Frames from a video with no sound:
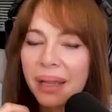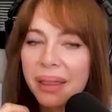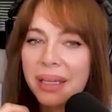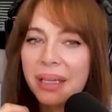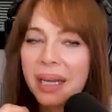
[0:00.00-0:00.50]
I
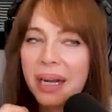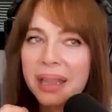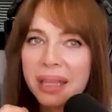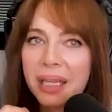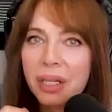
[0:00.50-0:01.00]

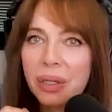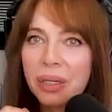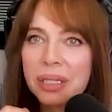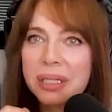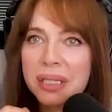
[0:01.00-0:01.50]
think you can
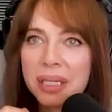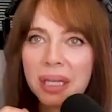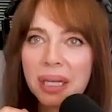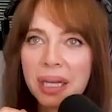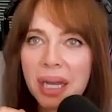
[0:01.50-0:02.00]
see that
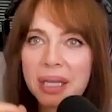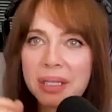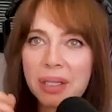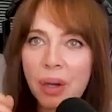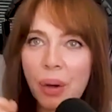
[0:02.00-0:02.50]
he has
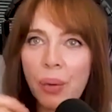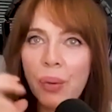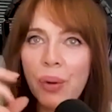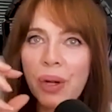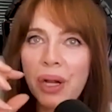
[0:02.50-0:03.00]
no
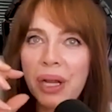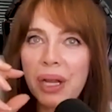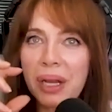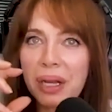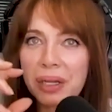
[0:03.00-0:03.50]

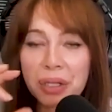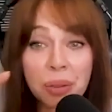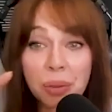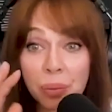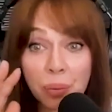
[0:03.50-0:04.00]

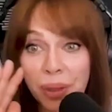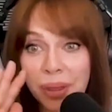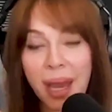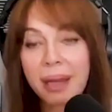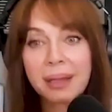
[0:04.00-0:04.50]
issue with
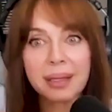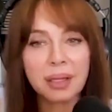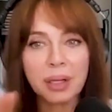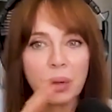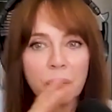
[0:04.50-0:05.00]
that, being